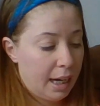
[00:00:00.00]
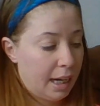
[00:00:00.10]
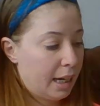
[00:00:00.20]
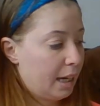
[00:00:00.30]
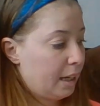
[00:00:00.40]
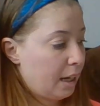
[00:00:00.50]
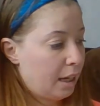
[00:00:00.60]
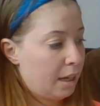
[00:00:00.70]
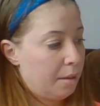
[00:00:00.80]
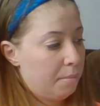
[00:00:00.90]
and
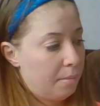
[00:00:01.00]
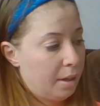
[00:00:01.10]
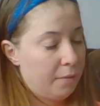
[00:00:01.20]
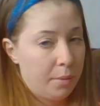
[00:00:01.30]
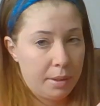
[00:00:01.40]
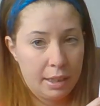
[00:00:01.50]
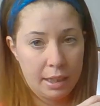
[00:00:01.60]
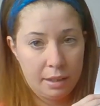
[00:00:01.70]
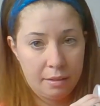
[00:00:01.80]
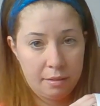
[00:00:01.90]
I folded
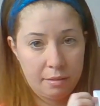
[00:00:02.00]
it